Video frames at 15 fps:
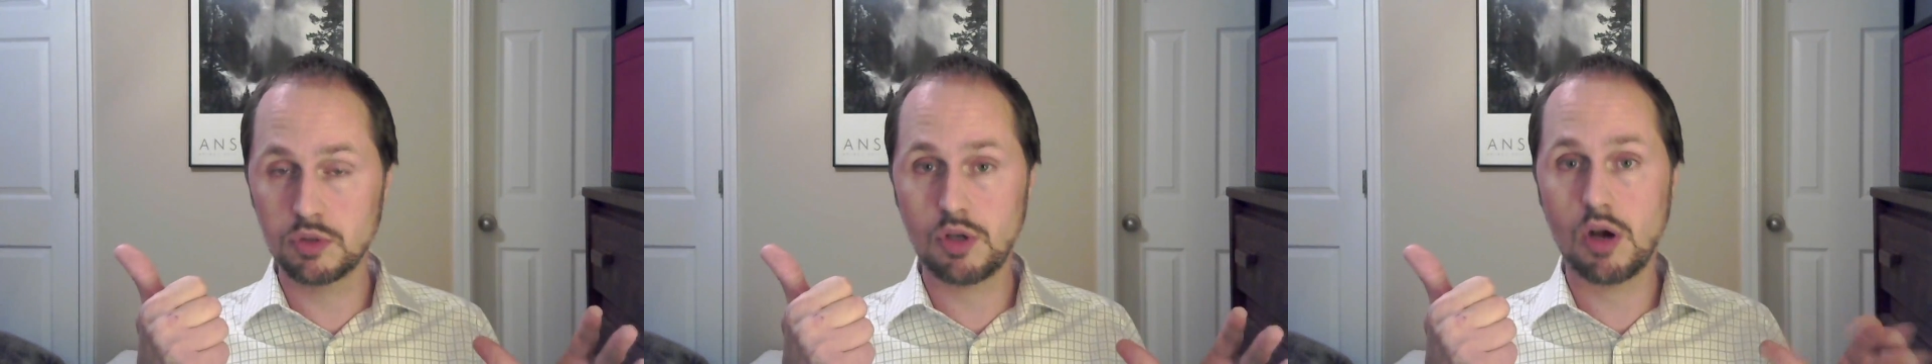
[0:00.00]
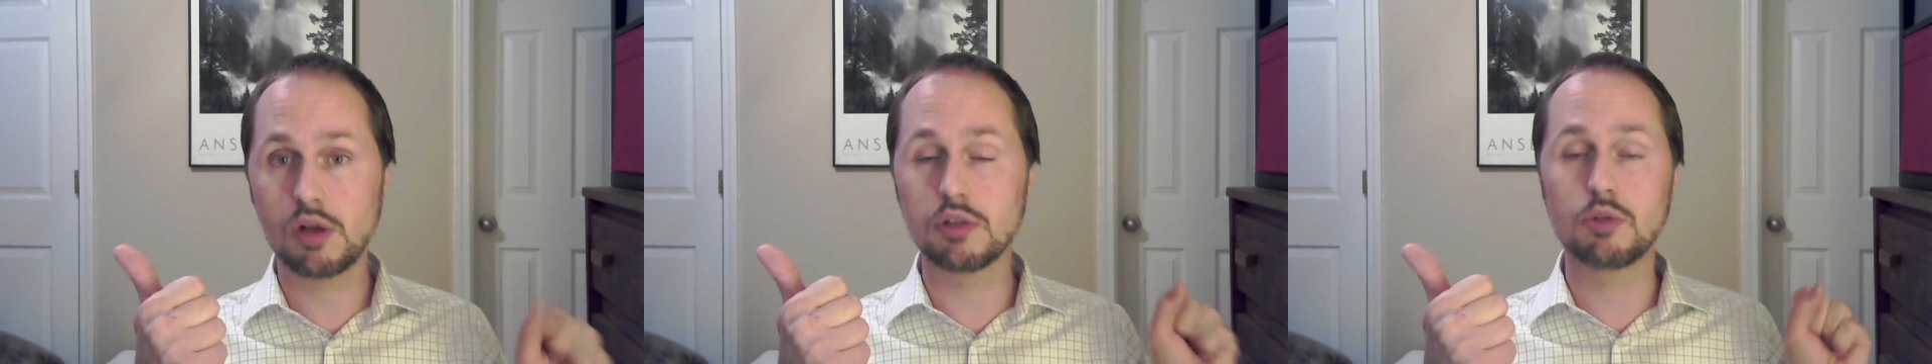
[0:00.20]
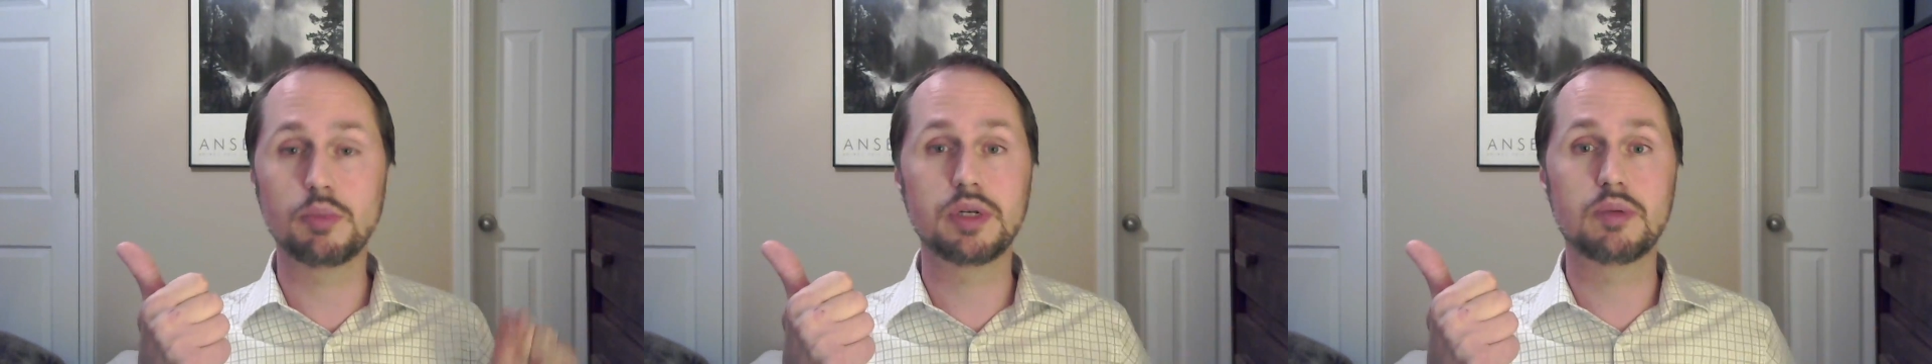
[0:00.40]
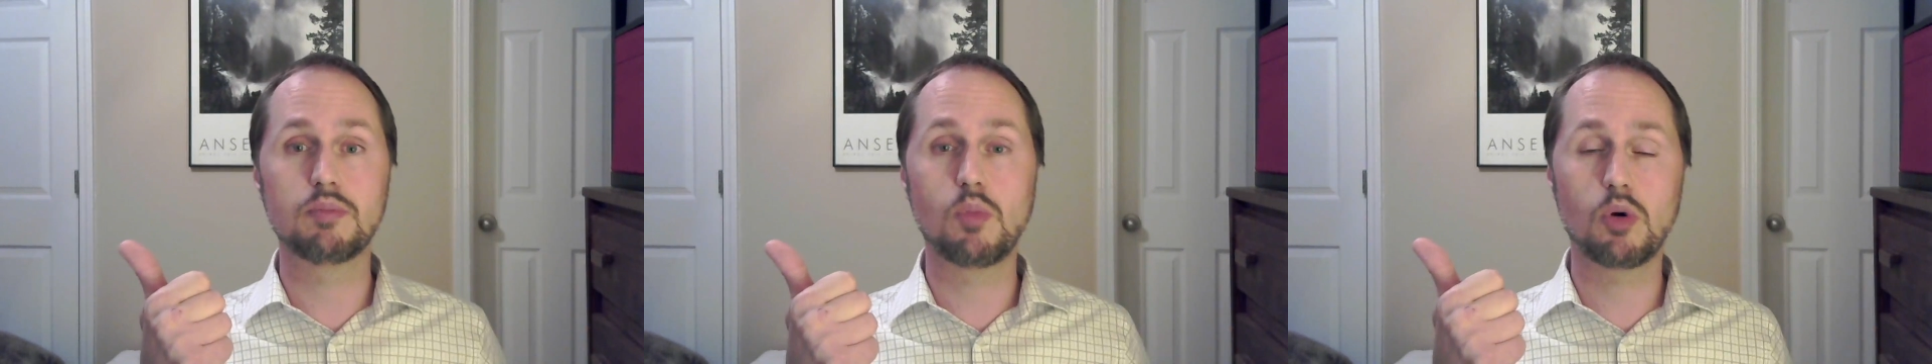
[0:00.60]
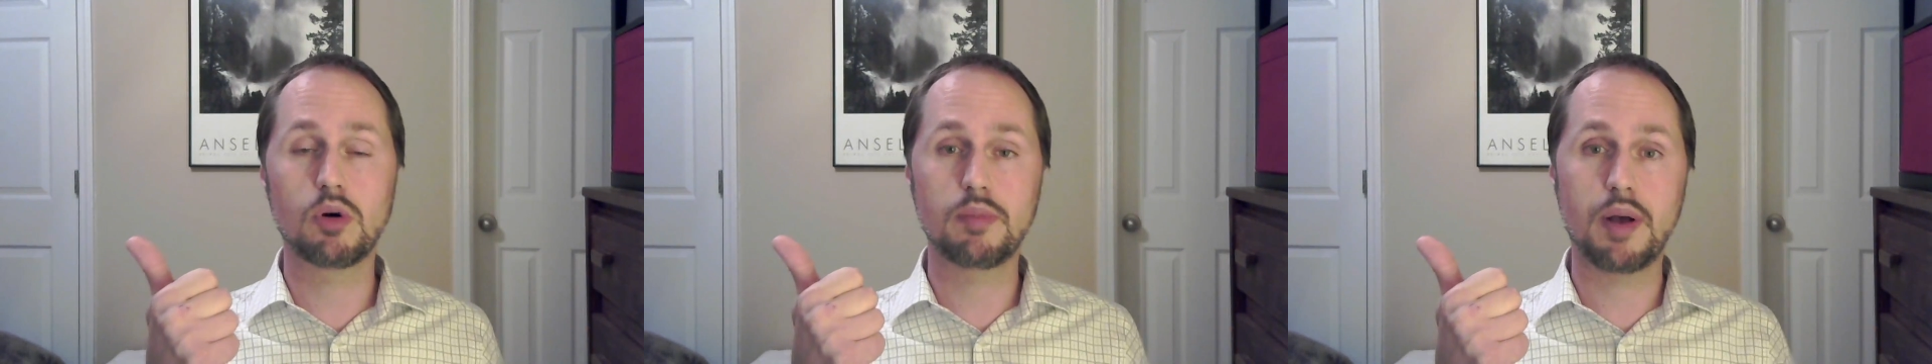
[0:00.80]
talk a little bit
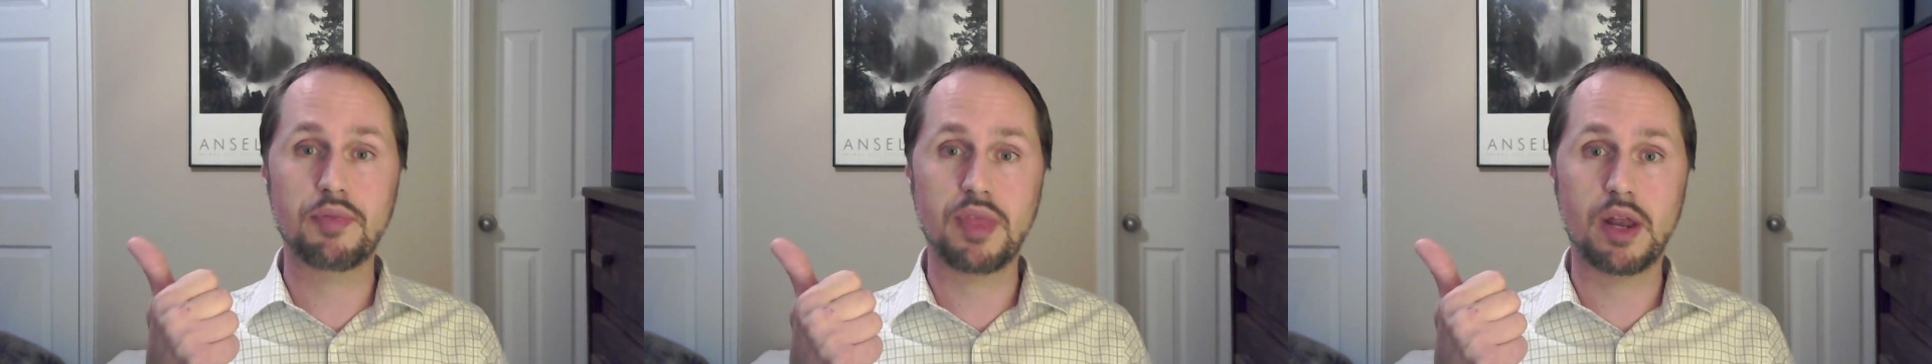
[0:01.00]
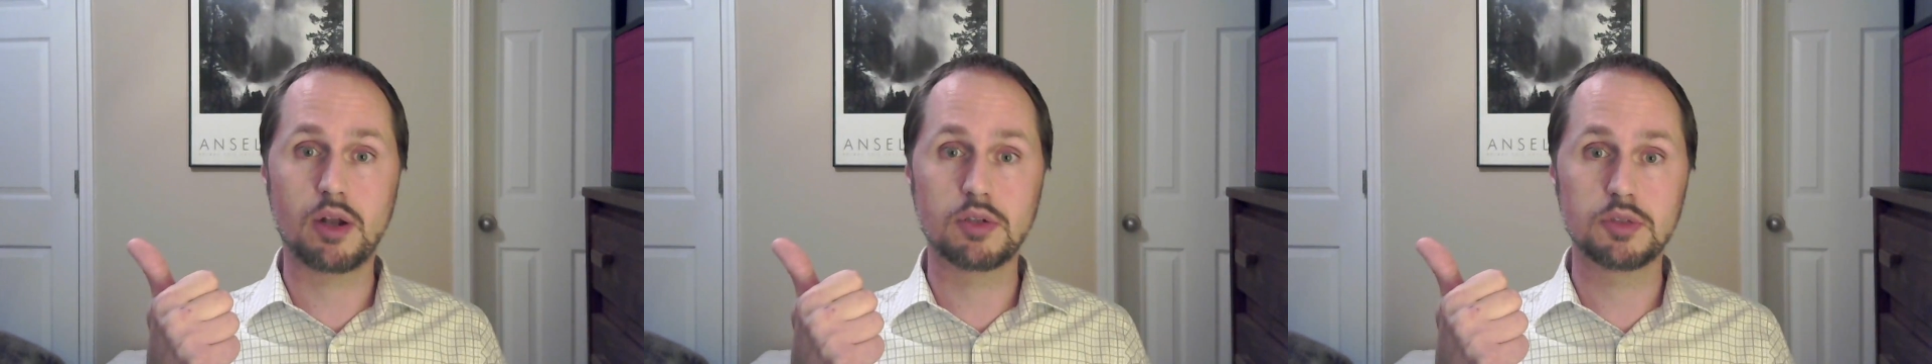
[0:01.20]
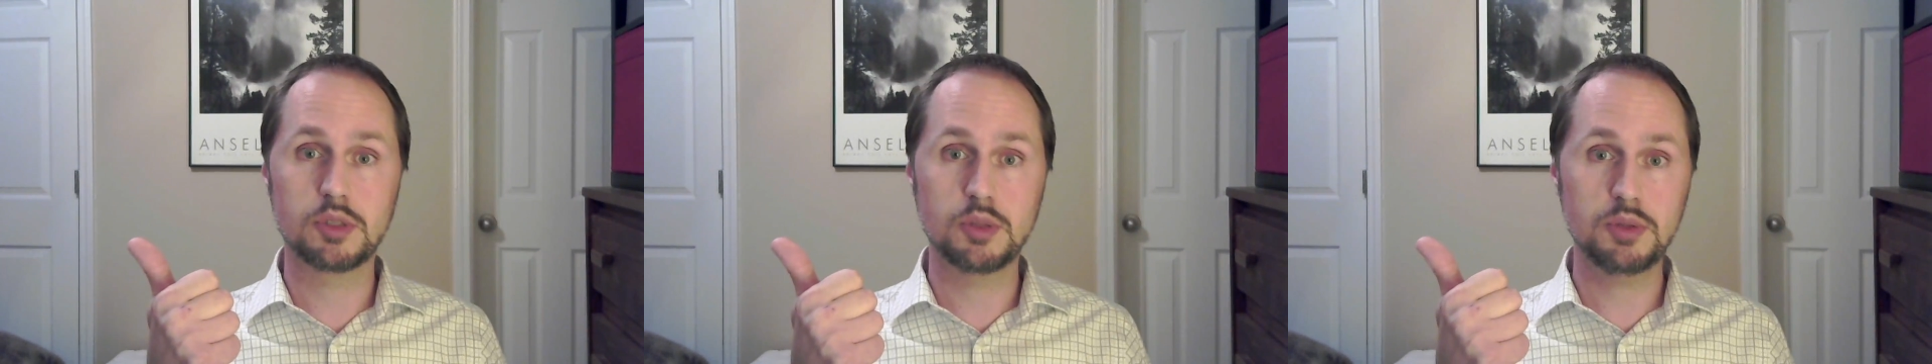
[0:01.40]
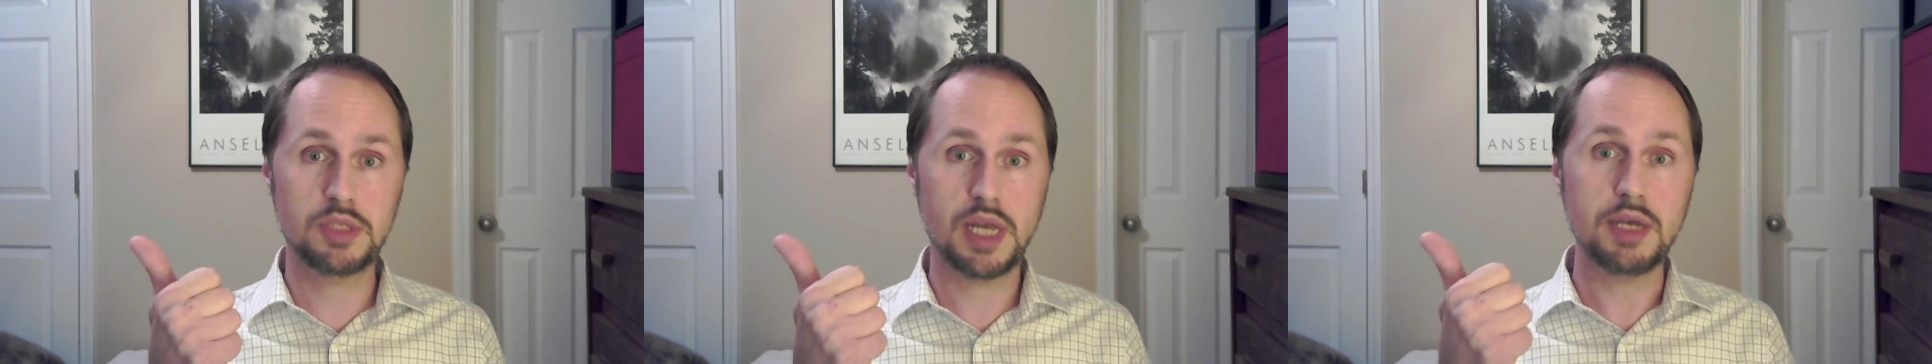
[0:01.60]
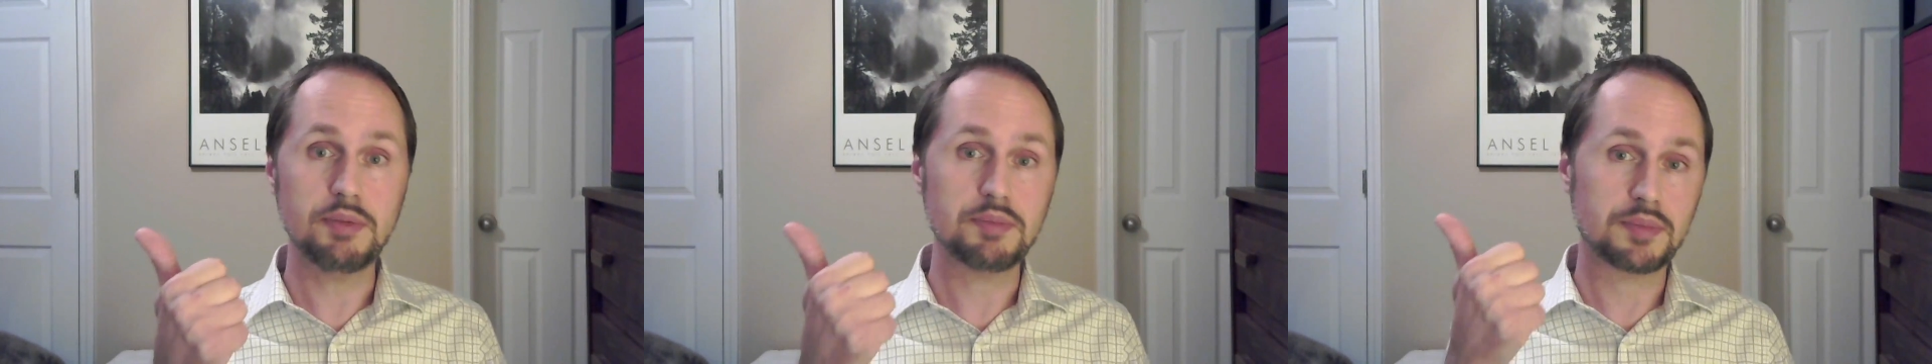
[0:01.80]
more about that on
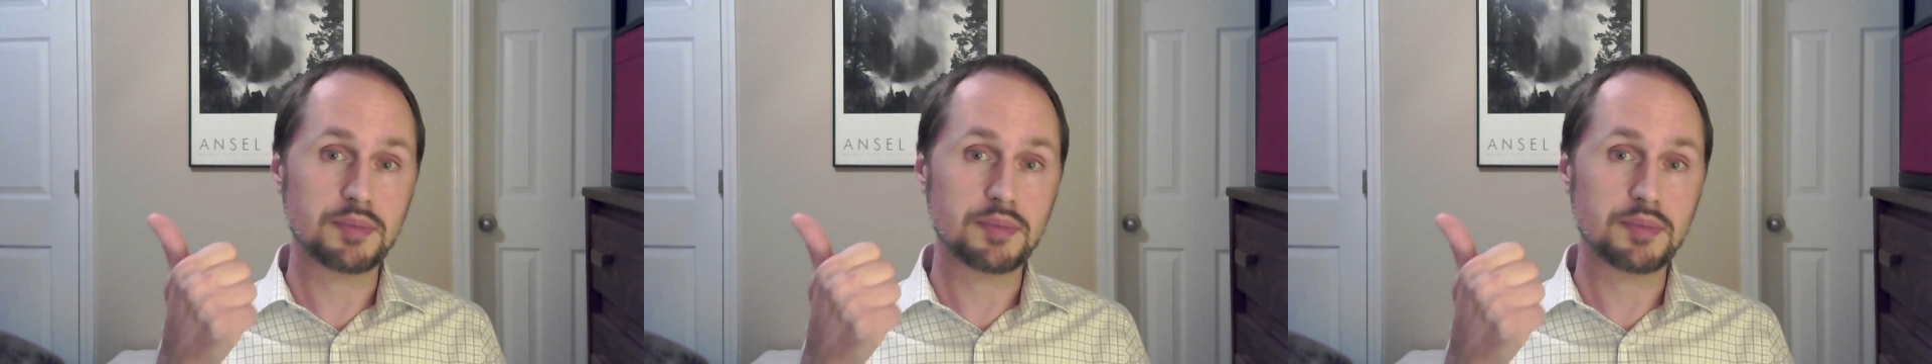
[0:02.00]
Tuesday.